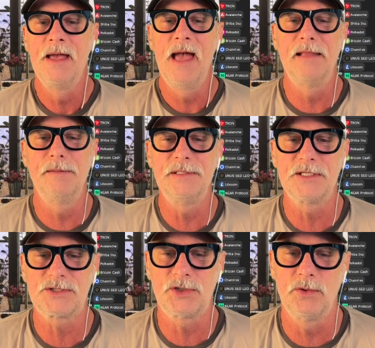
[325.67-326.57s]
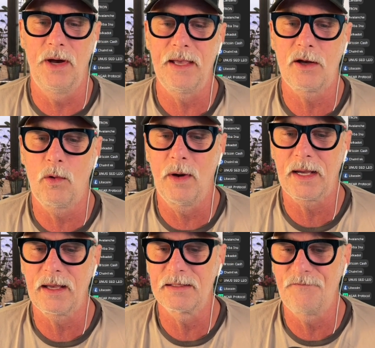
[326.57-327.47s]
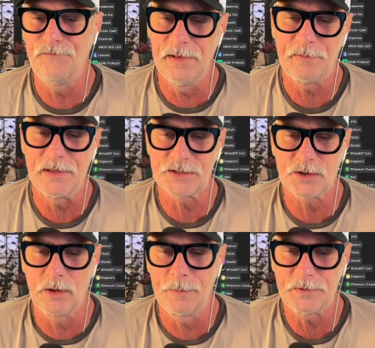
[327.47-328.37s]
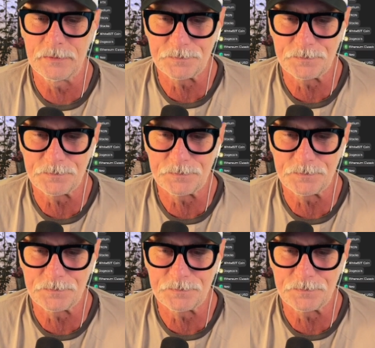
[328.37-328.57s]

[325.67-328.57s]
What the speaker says: And let me just do a quick flip of the script.